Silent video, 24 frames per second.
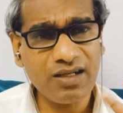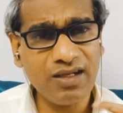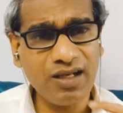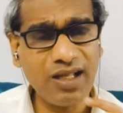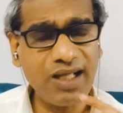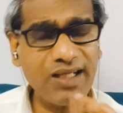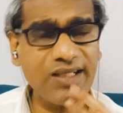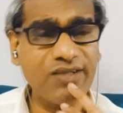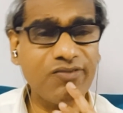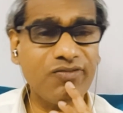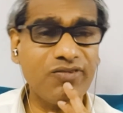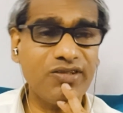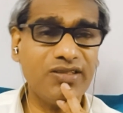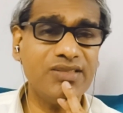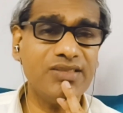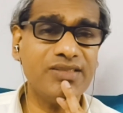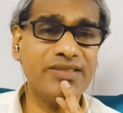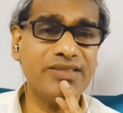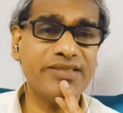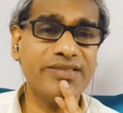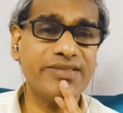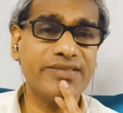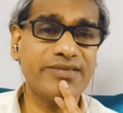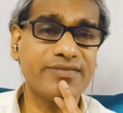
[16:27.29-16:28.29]

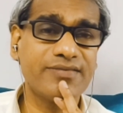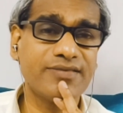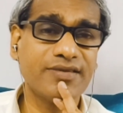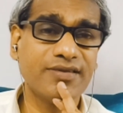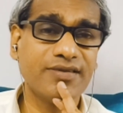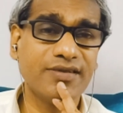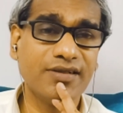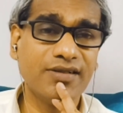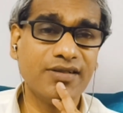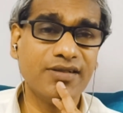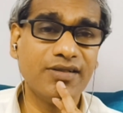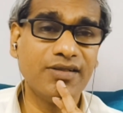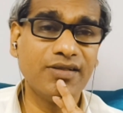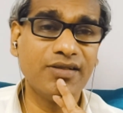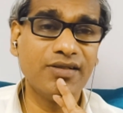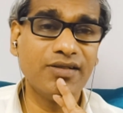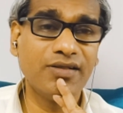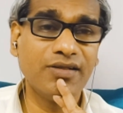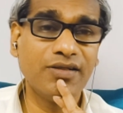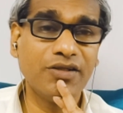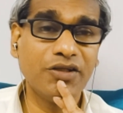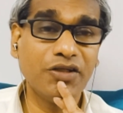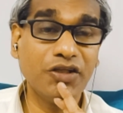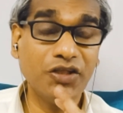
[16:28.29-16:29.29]
Likewise,
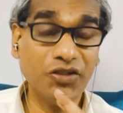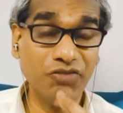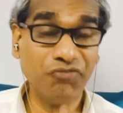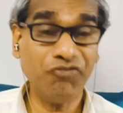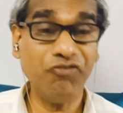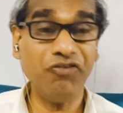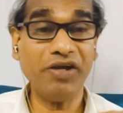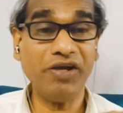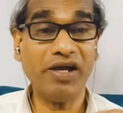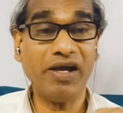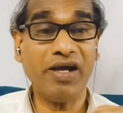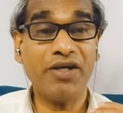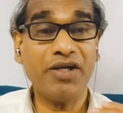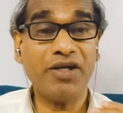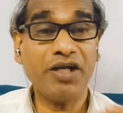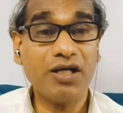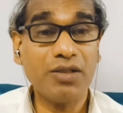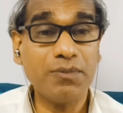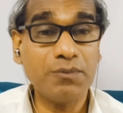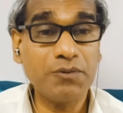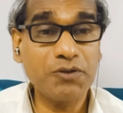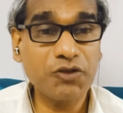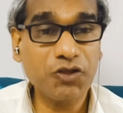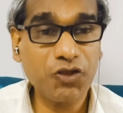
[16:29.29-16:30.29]
if we
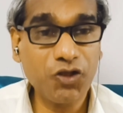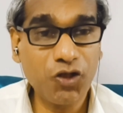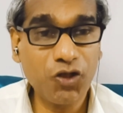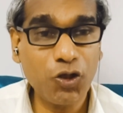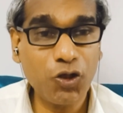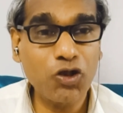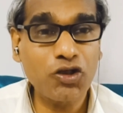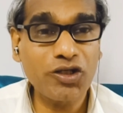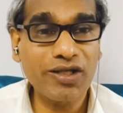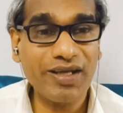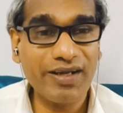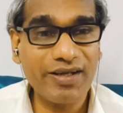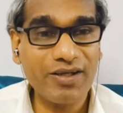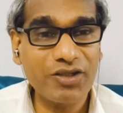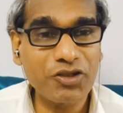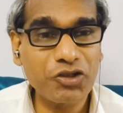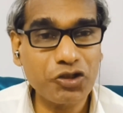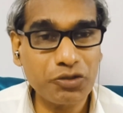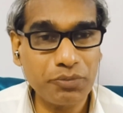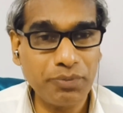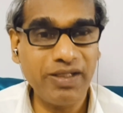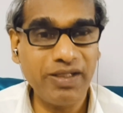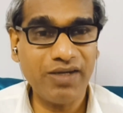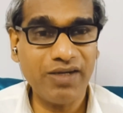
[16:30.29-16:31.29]
adopt God
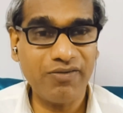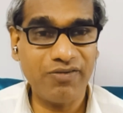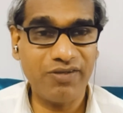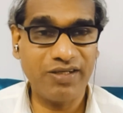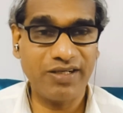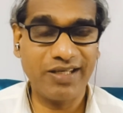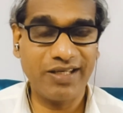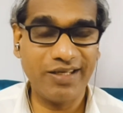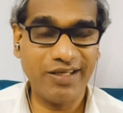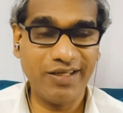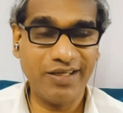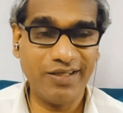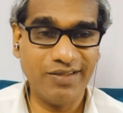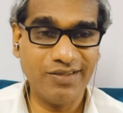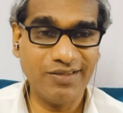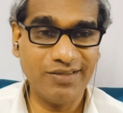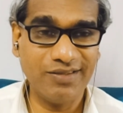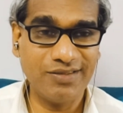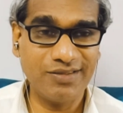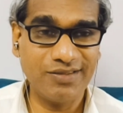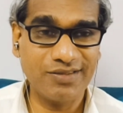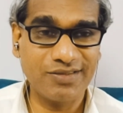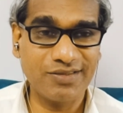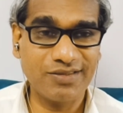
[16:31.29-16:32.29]
to be our
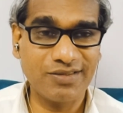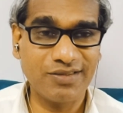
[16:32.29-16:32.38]
kid,